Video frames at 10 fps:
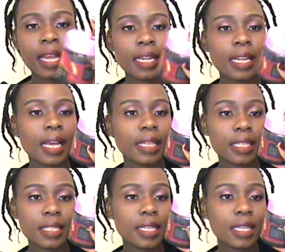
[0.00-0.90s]
like they
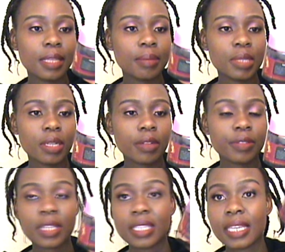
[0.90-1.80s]
say themselves,
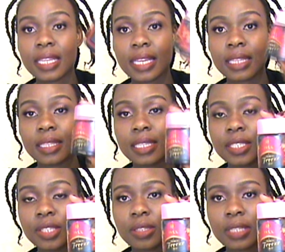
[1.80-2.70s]
they say that this
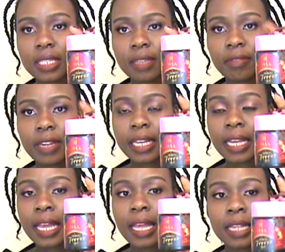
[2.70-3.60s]
gel doesn't flake,
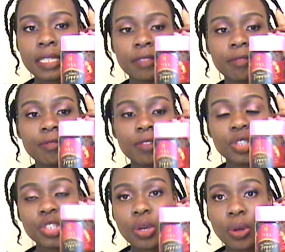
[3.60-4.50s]
and for
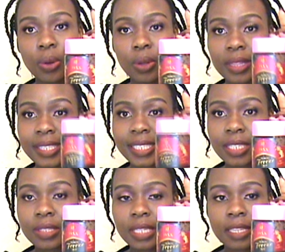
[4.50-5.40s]
sure the gel
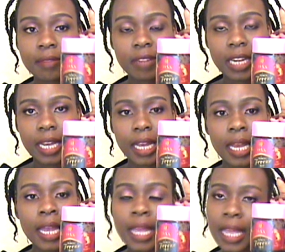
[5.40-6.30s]
doesn't flake.
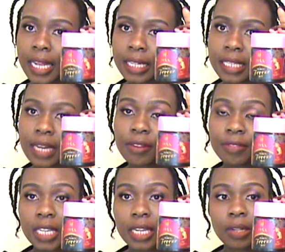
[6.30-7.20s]
And out of
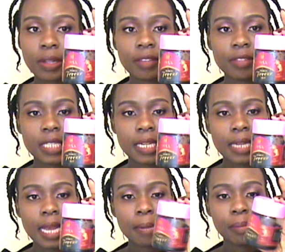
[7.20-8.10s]
10 I'll give it a
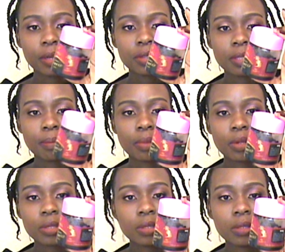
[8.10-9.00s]
9 because the
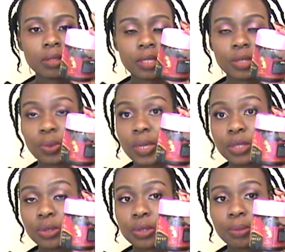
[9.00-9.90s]
bottle is way
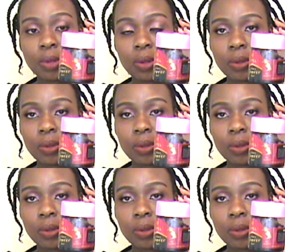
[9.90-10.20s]
too small.